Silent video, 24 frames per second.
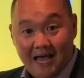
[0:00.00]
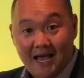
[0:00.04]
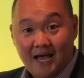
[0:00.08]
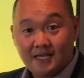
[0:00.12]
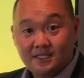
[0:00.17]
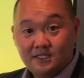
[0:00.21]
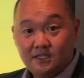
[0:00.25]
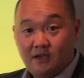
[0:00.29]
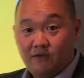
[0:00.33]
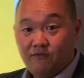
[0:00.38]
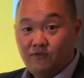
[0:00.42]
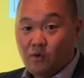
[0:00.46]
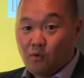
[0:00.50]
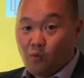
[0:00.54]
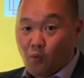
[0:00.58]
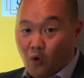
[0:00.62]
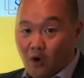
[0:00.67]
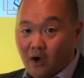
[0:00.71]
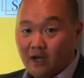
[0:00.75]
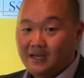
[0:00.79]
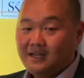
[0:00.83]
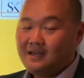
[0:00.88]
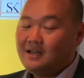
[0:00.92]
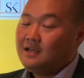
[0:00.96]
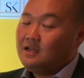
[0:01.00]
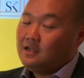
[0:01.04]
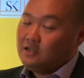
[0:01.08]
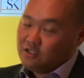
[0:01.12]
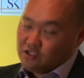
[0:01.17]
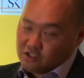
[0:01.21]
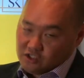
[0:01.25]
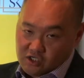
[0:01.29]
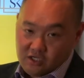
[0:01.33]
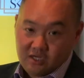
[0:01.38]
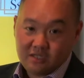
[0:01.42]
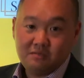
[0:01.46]
ask you if you want it,
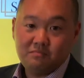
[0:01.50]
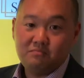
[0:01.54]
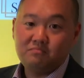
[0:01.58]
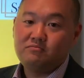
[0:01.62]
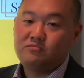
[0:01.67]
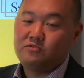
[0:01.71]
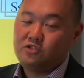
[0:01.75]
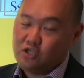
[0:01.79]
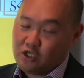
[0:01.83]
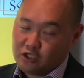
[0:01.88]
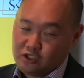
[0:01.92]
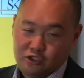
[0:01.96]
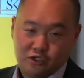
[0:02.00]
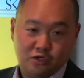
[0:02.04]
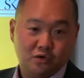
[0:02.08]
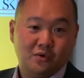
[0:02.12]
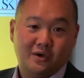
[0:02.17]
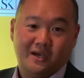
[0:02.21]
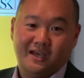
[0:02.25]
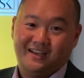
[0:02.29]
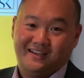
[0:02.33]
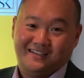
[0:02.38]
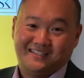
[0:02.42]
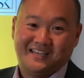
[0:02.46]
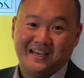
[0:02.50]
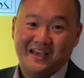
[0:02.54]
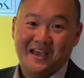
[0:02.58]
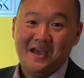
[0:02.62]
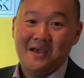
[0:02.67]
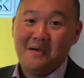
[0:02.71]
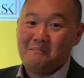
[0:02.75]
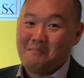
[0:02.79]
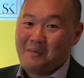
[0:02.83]
just do it.